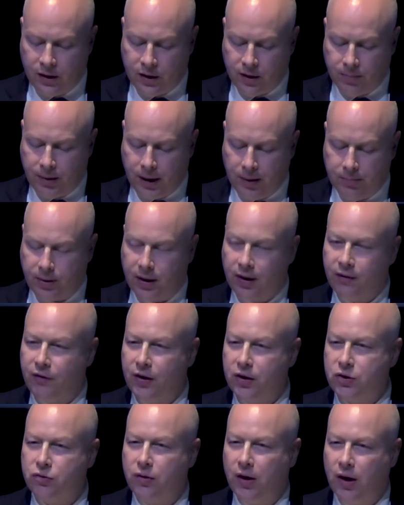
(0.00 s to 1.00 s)
The people of
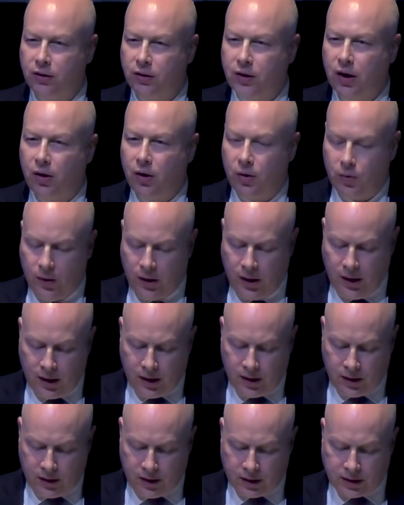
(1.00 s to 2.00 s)
Israel know
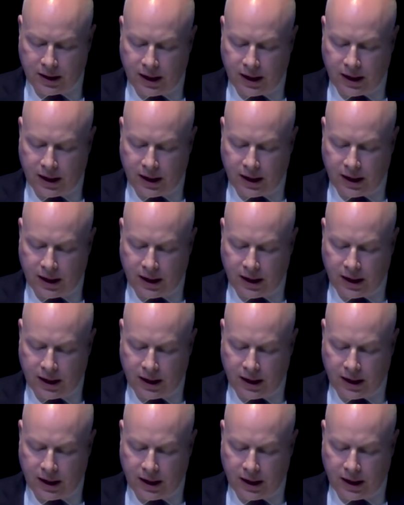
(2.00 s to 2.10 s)
the